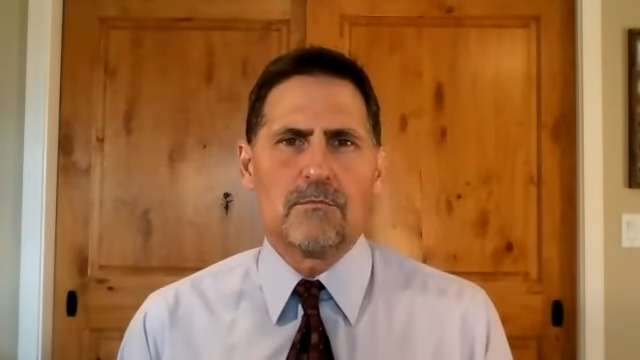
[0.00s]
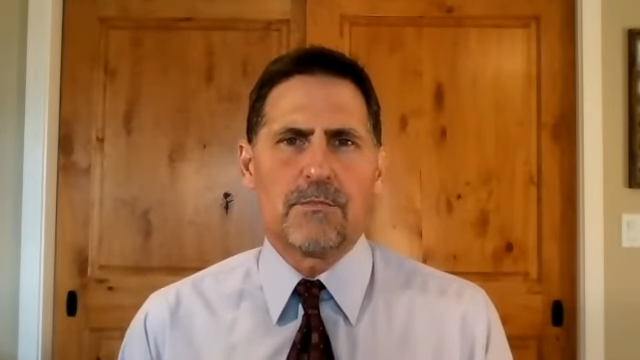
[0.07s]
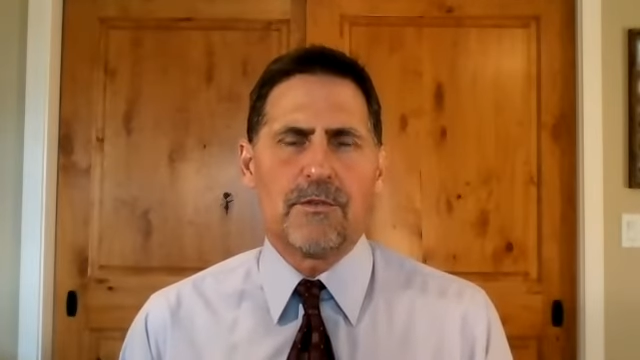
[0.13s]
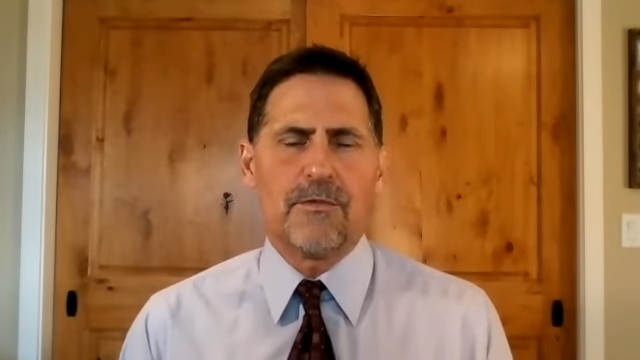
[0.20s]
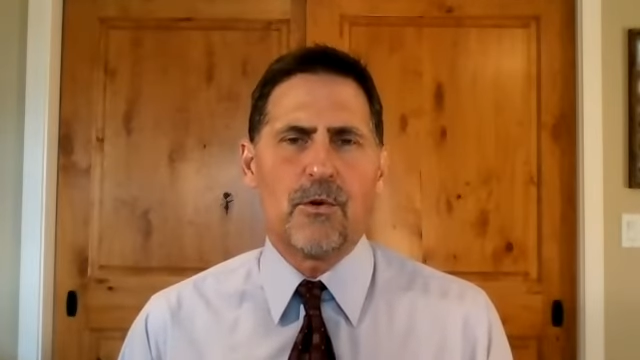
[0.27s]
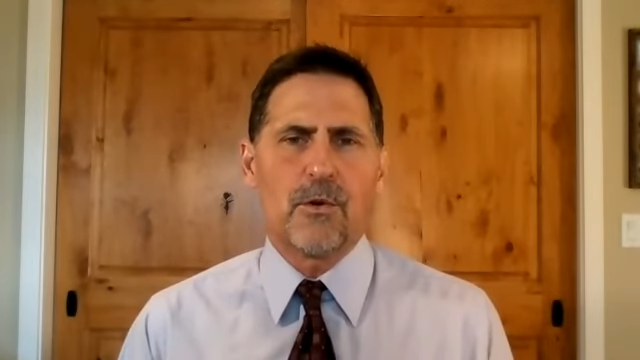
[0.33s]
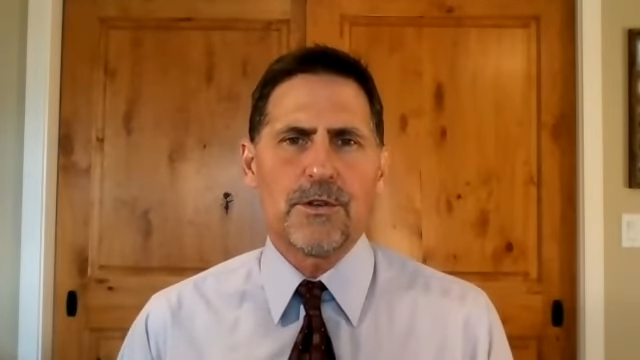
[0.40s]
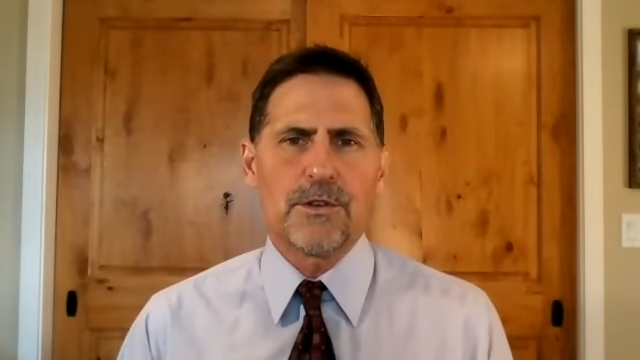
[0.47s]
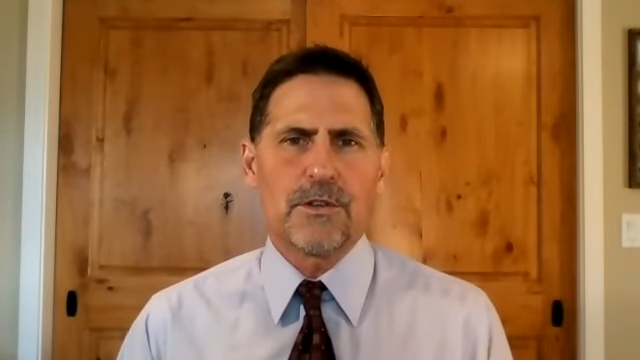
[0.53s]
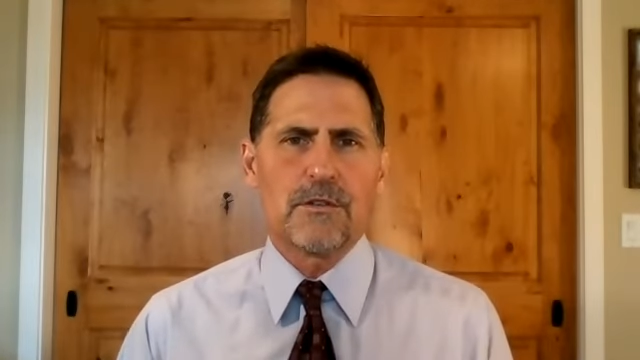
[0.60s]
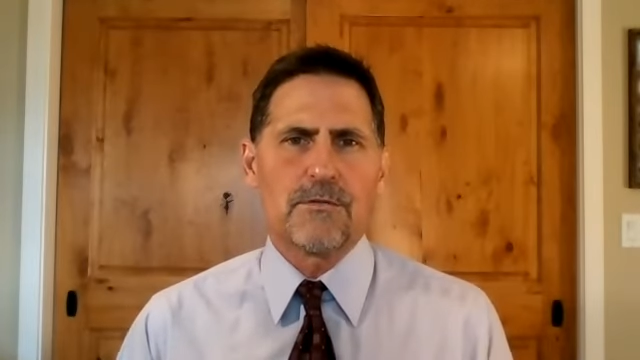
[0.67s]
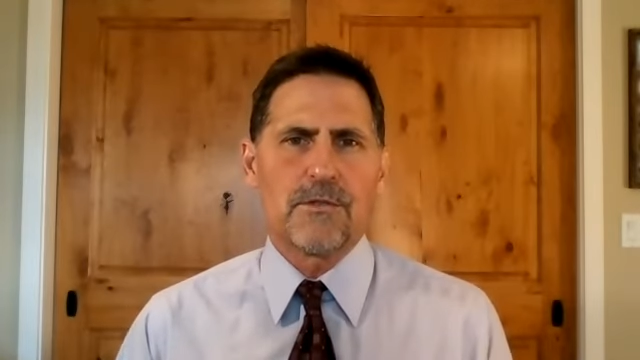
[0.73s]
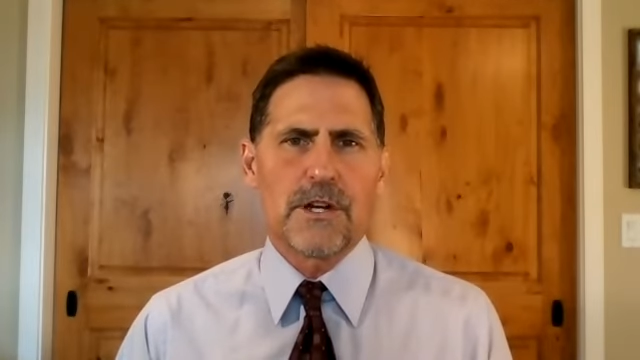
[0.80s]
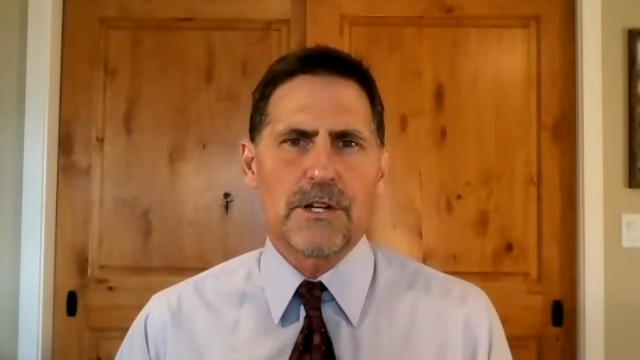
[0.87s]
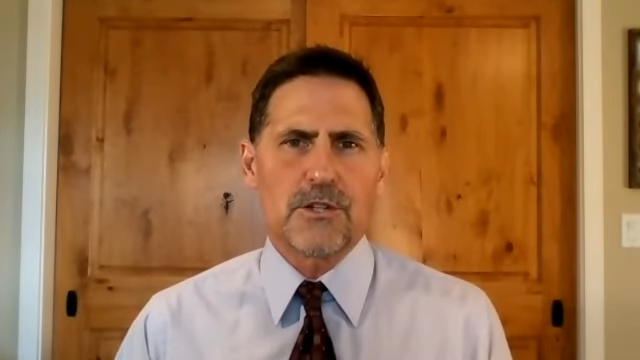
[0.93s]
before
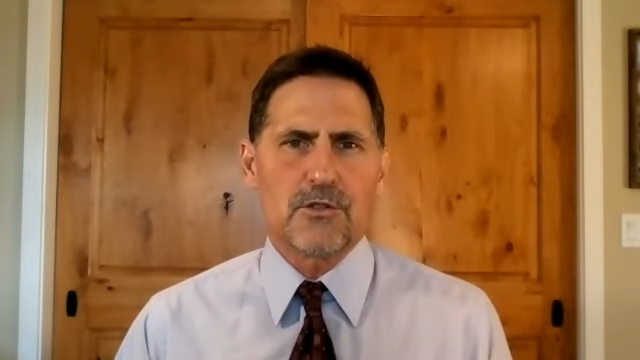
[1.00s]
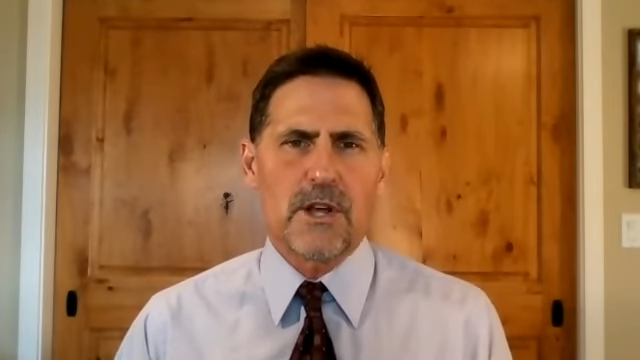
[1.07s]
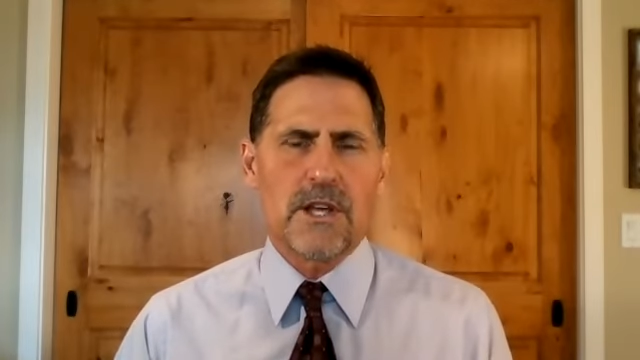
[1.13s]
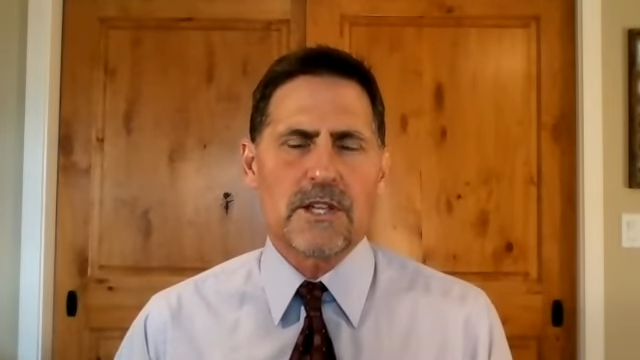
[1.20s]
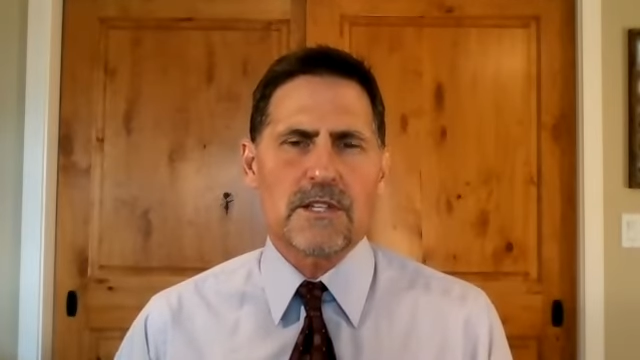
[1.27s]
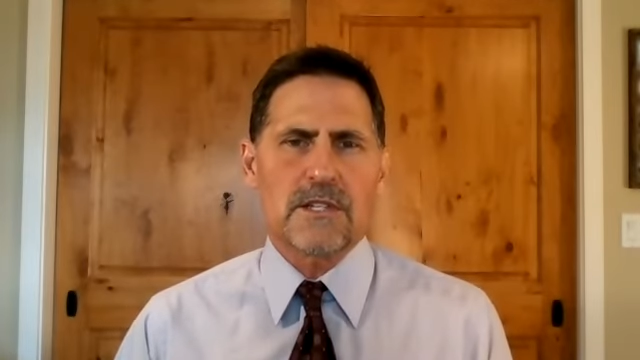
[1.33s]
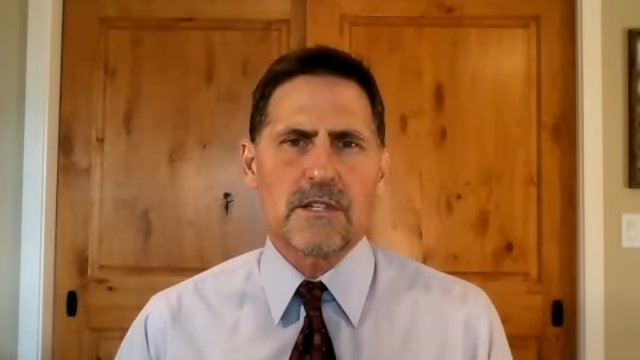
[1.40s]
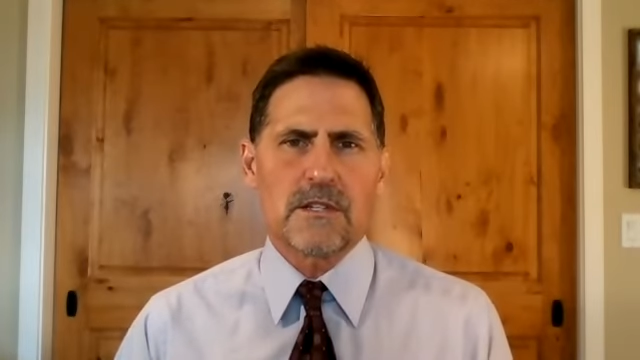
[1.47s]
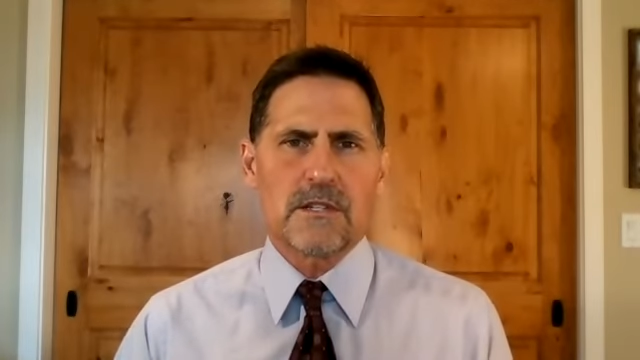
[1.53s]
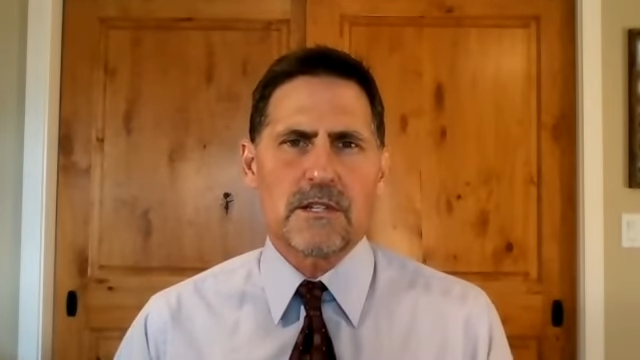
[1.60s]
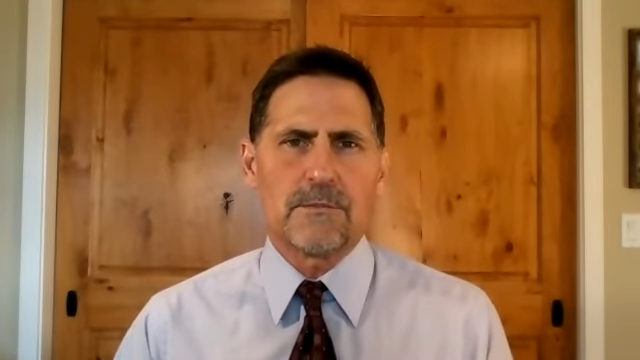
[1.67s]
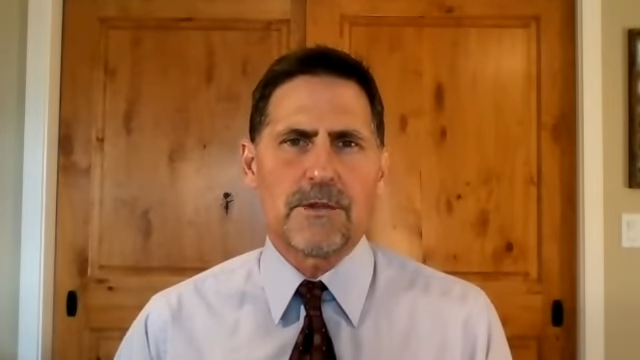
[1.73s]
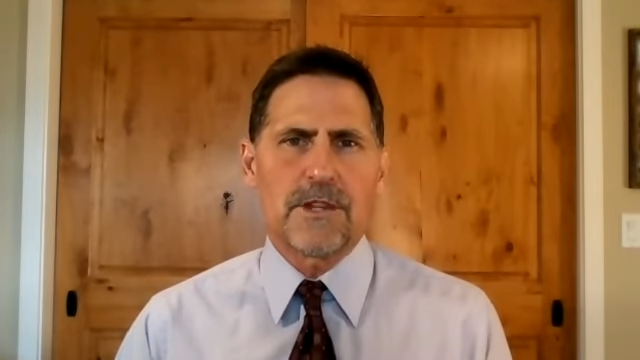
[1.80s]
you've addressed some